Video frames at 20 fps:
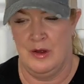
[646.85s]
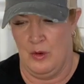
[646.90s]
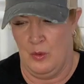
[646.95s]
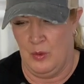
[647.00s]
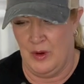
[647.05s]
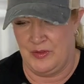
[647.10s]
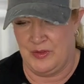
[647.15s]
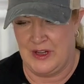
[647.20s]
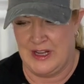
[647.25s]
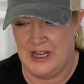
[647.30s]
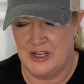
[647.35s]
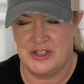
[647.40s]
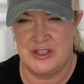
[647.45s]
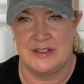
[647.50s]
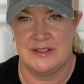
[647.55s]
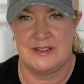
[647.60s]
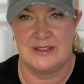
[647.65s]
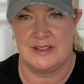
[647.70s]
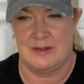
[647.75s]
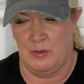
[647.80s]
with
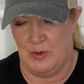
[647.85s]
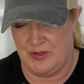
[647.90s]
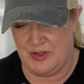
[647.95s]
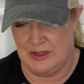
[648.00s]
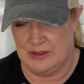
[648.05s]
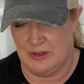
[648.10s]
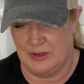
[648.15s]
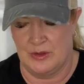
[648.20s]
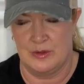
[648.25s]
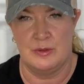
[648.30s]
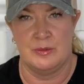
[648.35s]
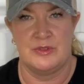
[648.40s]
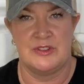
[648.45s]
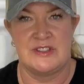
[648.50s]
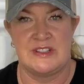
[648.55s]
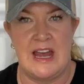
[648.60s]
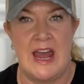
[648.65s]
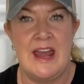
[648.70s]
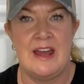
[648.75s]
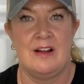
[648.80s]
the little
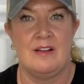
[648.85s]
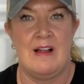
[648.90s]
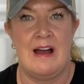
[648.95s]
scale